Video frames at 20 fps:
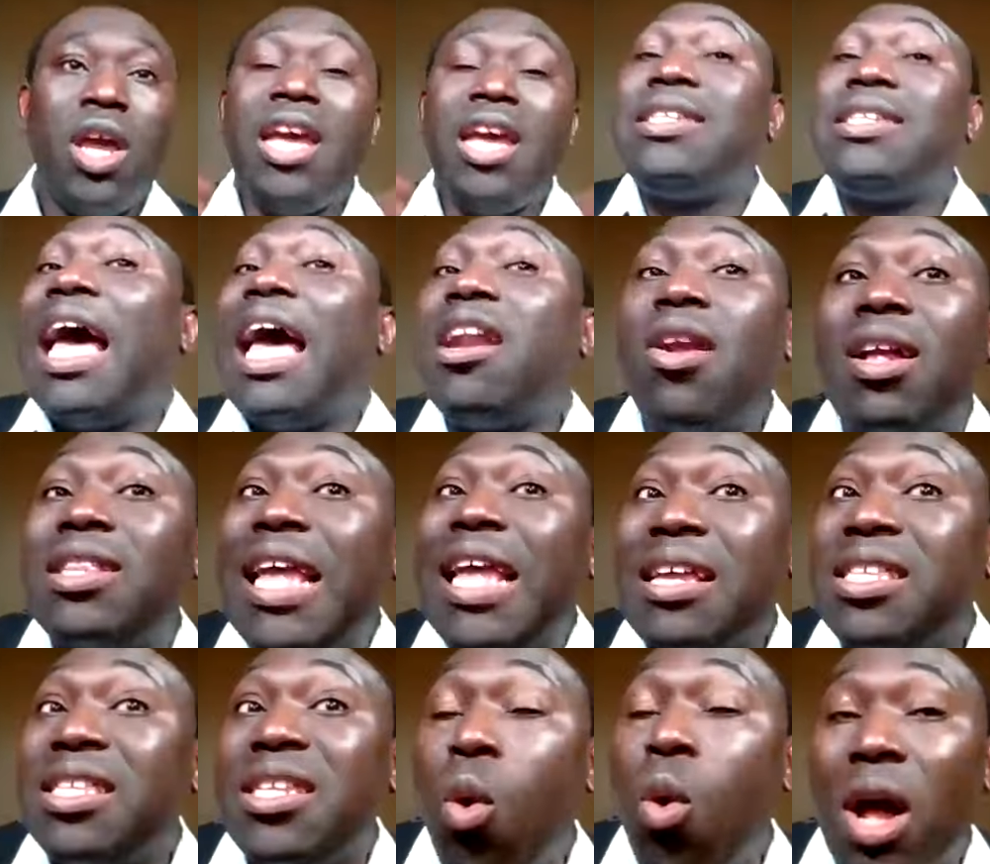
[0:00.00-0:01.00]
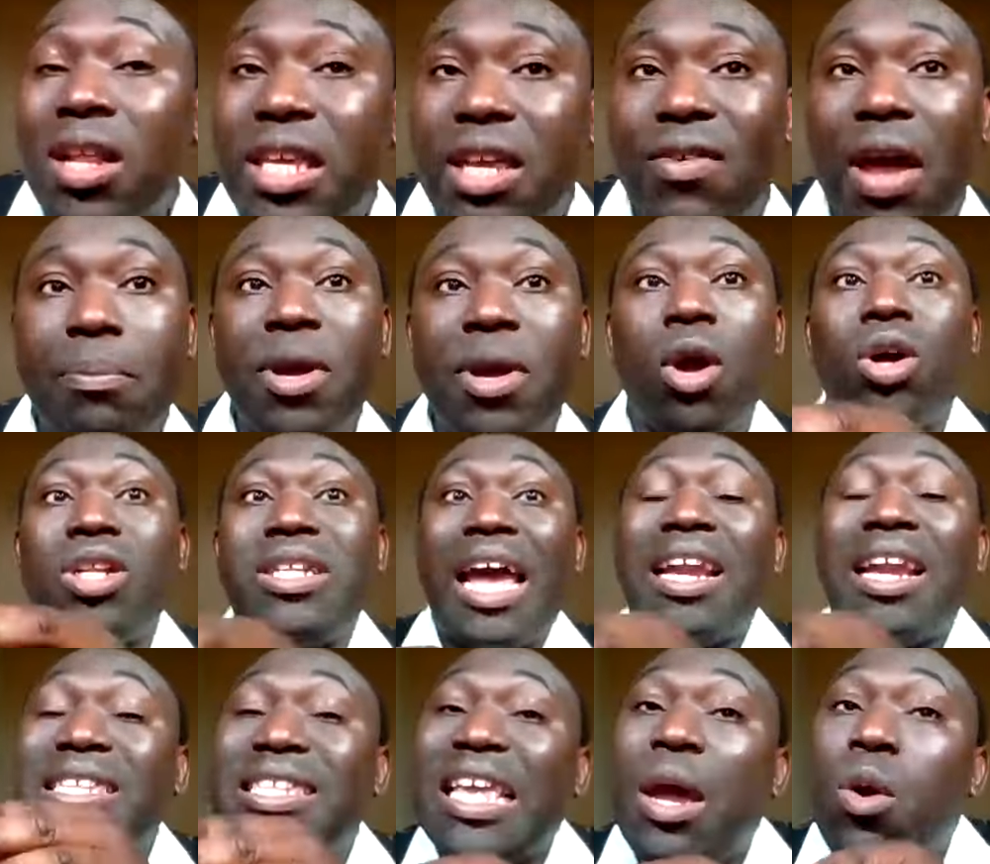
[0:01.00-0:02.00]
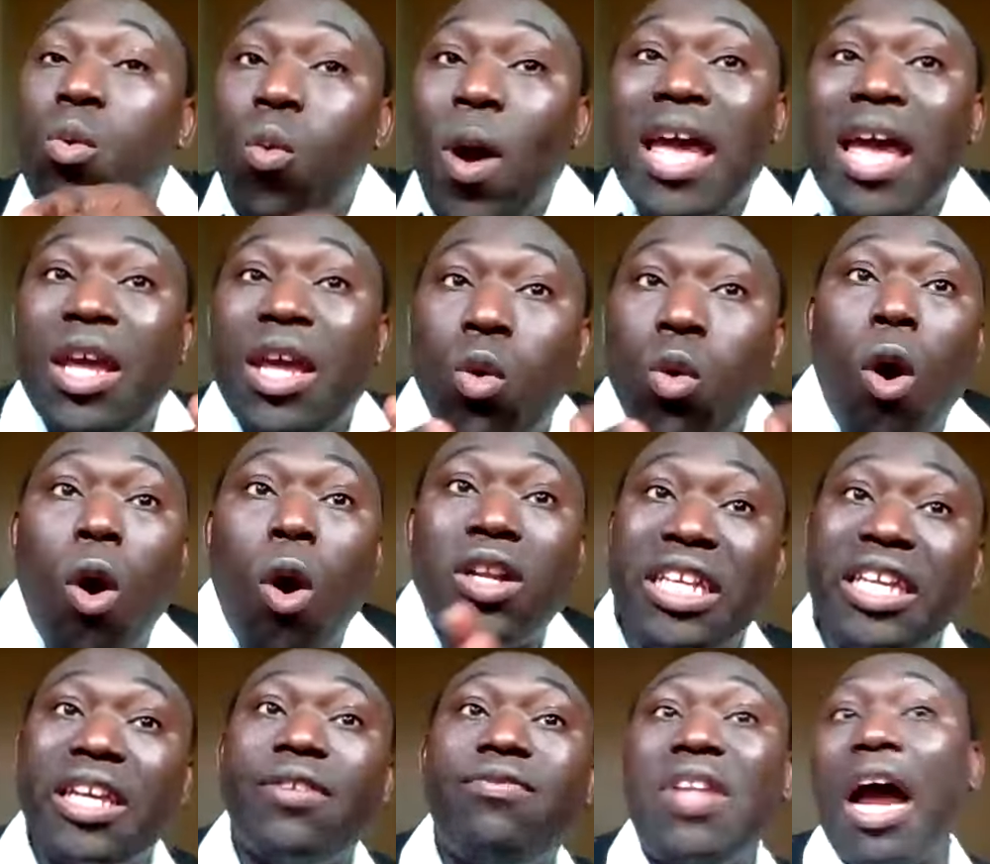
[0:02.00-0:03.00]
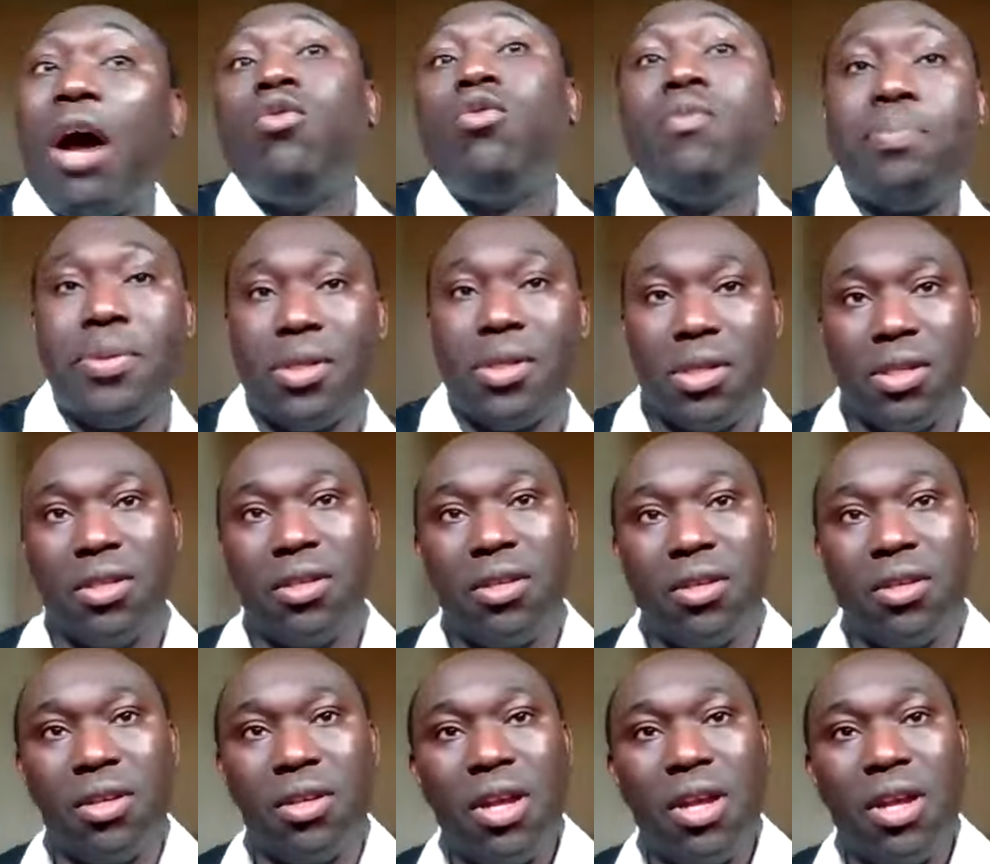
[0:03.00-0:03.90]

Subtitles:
He said, not as the world giver, because there is a way the world give their own peace.